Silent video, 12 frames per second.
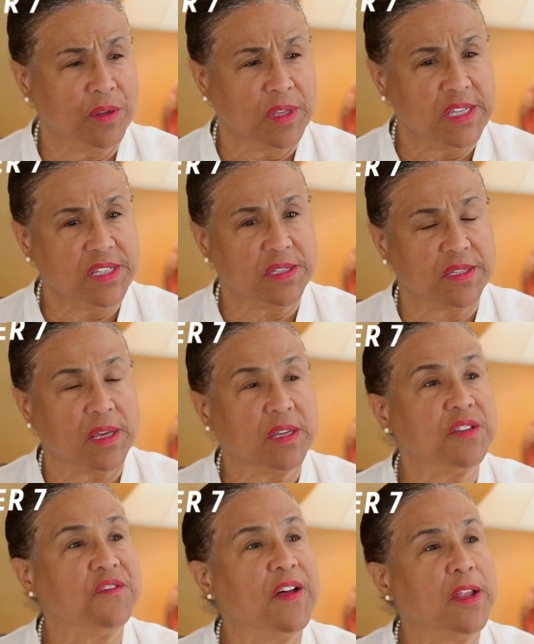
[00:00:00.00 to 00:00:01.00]
these
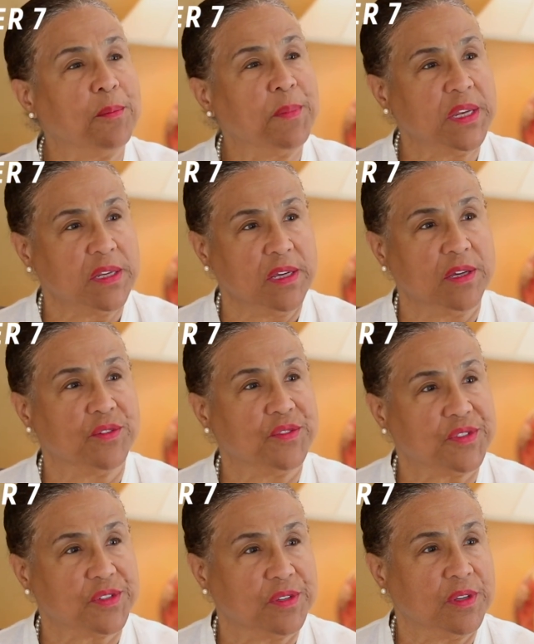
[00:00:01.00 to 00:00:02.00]
development
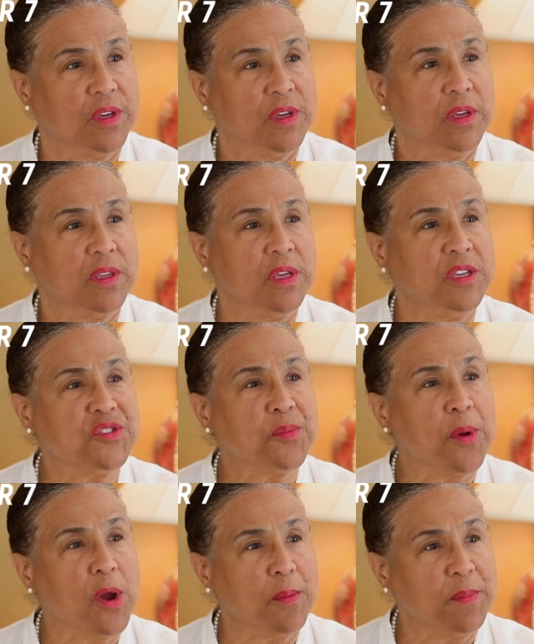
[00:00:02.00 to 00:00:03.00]
deals, these
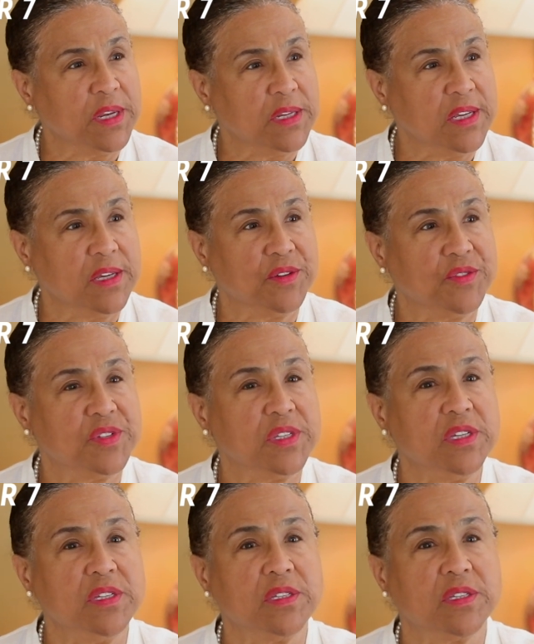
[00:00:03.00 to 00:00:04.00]
apartment deals,
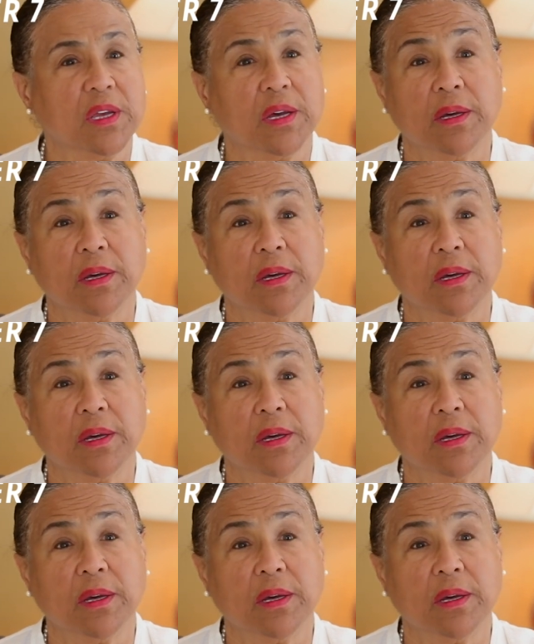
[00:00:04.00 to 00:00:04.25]
these